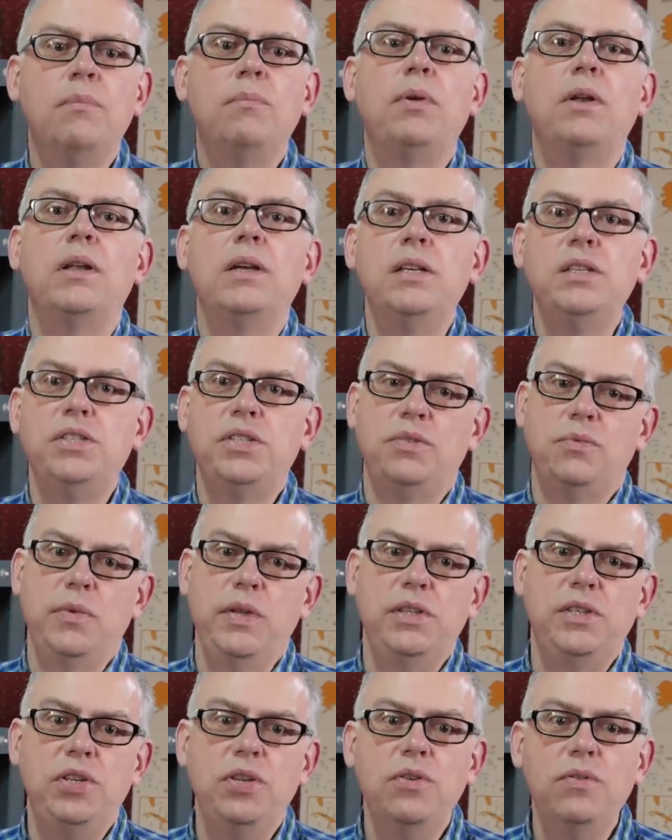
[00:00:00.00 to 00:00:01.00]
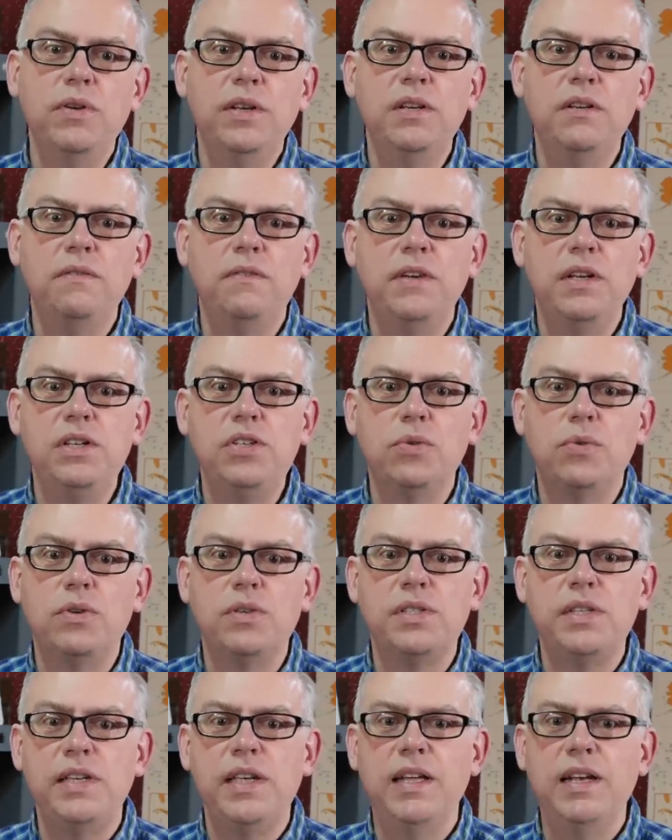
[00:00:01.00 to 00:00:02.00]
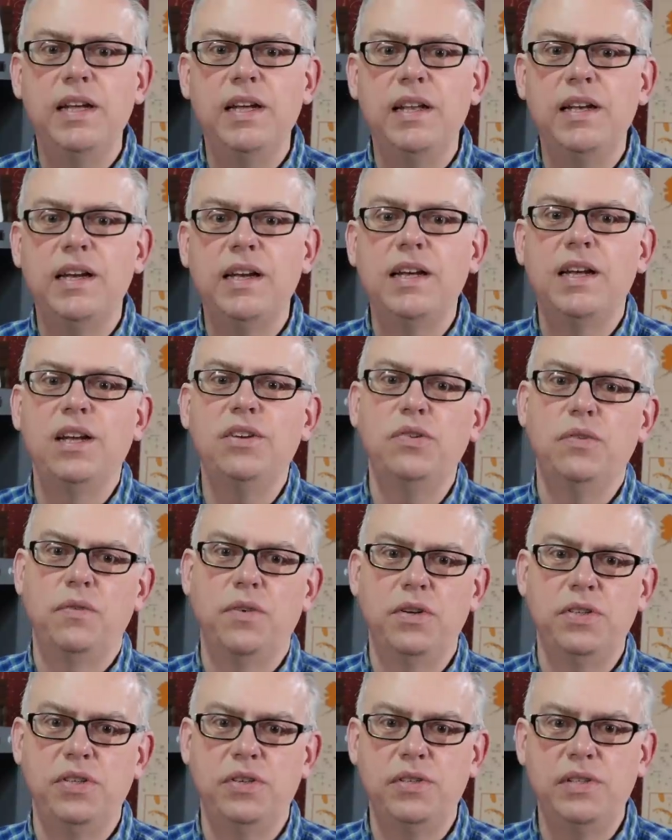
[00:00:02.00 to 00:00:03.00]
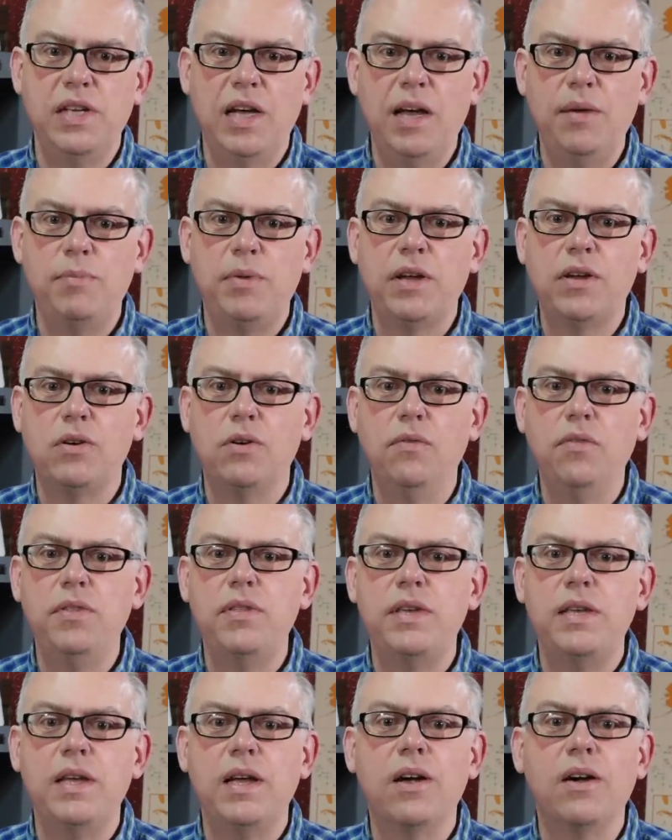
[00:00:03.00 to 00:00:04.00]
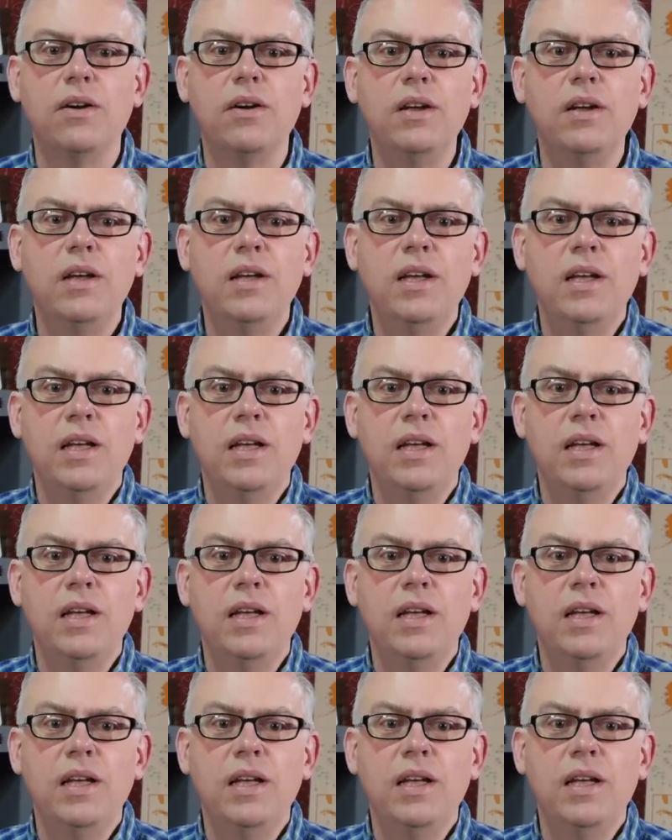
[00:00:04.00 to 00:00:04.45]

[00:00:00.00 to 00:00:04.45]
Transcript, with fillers: Plus, when two individuals get on a controversial topic over the air,